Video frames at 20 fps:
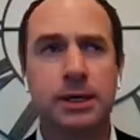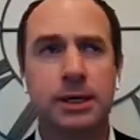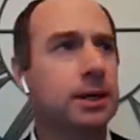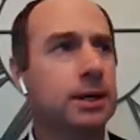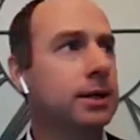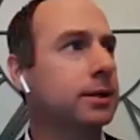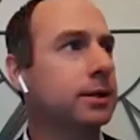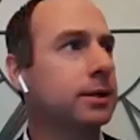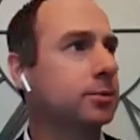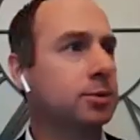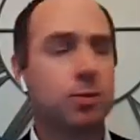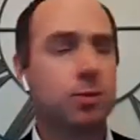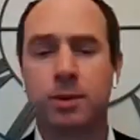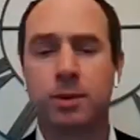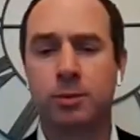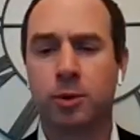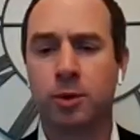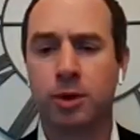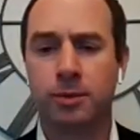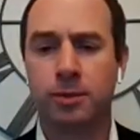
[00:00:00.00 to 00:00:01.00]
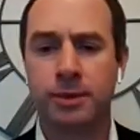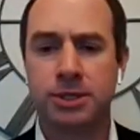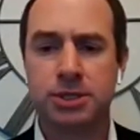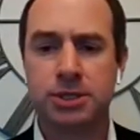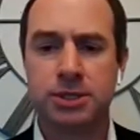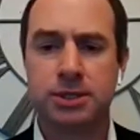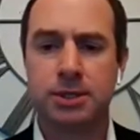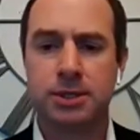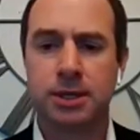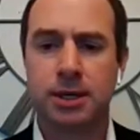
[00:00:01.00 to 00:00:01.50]
there was one more you
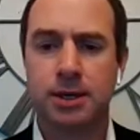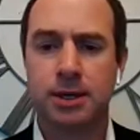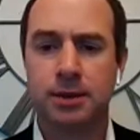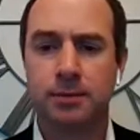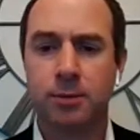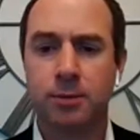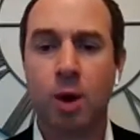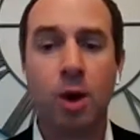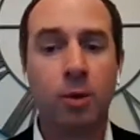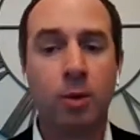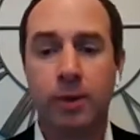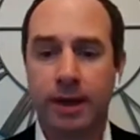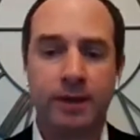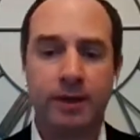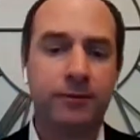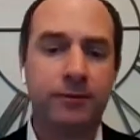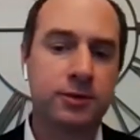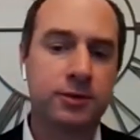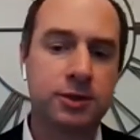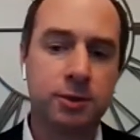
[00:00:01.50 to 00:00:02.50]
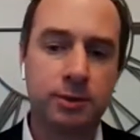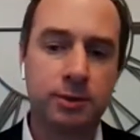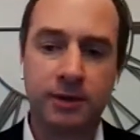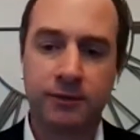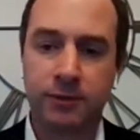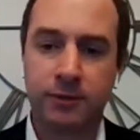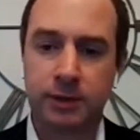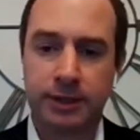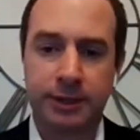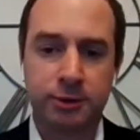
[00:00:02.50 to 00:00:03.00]
mentioned. Certainly
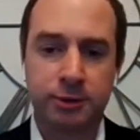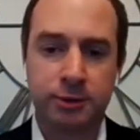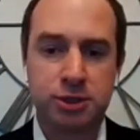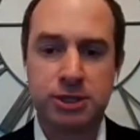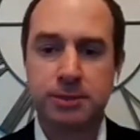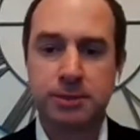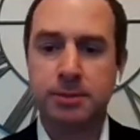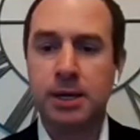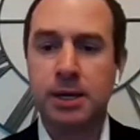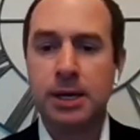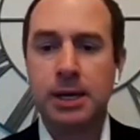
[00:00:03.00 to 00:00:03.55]
for leadership,